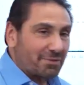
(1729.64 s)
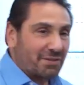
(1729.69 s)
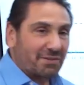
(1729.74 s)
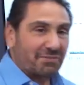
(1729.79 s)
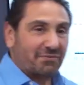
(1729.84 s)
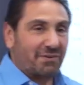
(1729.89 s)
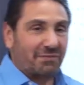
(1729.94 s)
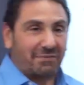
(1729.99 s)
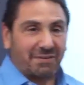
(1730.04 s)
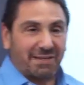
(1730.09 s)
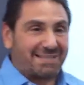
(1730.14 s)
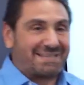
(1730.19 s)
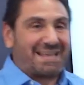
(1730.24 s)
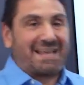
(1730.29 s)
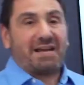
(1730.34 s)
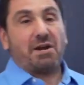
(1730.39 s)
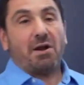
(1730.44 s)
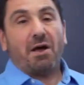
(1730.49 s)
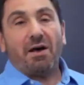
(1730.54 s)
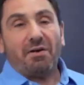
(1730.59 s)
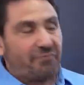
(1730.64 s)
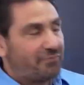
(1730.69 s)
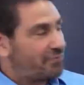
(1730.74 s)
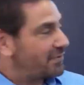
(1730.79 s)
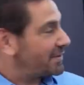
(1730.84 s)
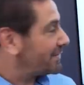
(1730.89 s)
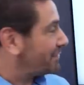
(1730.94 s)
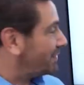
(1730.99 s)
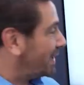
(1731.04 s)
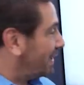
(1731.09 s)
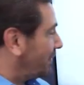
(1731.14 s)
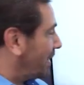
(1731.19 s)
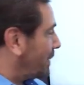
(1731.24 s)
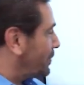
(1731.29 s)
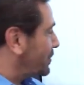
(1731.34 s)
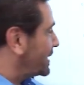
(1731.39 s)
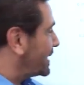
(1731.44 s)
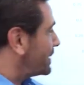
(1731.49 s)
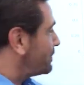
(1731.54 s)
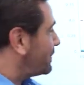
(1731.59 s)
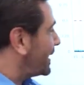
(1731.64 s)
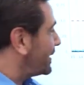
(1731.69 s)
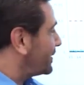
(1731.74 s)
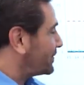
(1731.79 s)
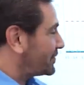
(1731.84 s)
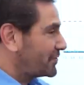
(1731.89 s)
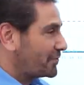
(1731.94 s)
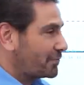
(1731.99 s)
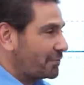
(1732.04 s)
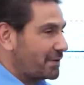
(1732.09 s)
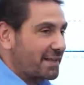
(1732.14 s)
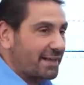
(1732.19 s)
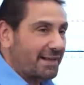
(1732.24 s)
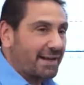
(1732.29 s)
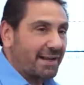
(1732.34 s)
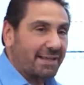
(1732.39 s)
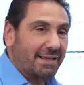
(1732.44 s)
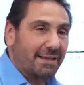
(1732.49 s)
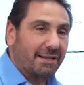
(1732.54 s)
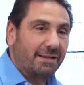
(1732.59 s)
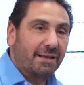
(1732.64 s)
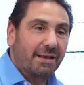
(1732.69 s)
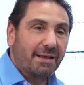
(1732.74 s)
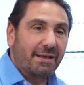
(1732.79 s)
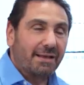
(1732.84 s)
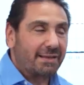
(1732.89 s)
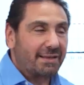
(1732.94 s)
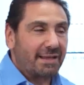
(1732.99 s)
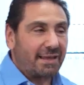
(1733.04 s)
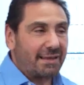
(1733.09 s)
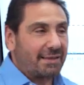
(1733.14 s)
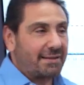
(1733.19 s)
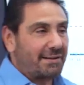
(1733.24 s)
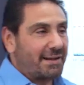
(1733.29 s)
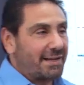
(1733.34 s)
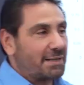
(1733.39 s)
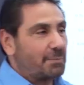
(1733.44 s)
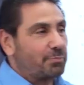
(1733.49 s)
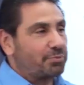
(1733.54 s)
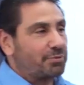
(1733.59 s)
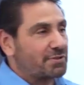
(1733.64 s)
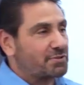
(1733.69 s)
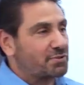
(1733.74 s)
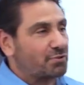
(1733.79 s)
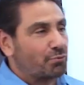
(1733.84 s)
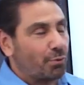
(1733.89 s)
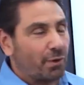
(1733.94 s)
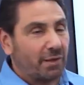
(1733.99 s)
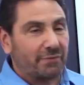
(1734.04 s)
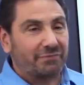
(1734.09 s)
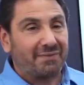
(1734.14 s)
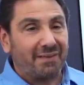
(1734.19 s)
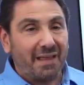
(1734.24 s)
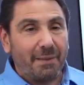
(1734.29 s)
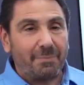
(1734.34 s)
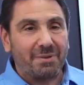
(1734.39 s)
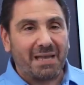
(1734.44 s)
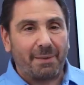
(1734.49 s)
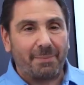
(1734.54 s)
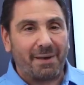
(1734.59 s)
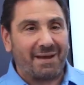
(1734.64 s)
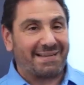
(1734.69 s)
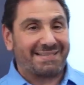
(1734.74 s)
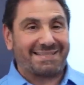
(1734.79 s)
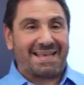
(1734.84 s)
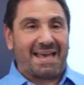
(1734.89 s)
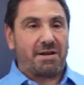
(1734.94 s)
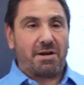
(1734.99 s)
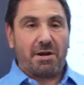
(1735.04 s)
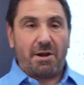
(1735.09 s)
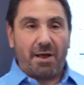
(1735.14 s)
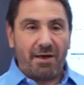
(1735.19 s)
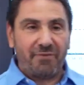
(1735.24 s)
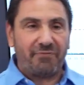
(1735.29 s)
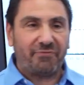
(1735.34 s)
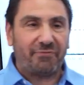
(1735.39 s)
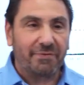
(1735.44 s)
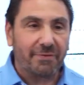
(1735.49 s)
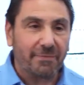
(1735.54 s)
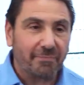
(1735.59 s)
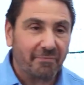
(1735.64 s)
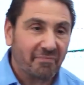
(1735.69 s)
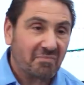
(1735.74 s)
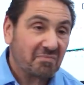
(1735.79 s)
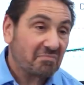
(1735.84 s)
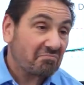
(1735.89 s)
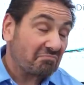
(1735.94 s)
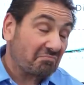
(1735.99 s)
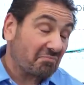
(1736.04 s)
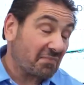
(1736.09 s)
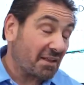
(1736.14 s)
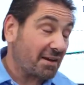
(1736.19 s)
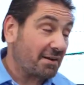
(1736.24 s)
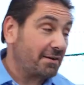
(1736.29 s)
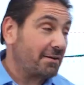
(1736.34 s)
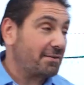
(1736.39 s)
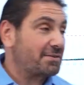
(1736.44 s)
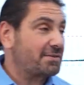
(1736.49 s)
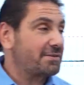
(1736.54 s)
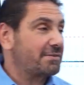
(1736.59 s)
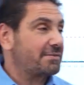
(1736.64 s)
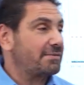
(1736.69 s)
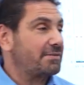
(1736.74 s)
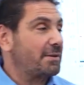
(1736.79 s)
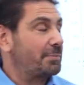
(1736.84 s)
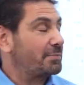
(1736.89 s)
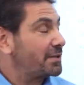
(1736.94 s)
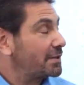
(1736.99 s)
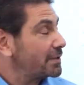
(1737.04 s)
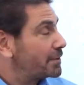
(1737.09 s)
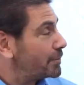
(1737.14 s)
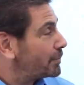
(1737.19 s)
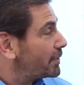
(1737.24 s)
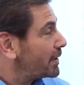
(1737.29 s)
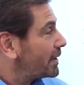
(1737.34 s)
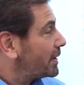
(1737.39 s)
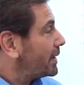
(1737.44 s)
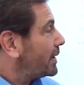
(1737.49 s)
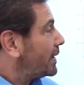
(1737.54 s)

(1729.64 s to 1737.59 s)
plus 15, is that enough? If I put in minus 3 and I get, I get plus 12 dBm out, is that enough? I don't know, it's up to you.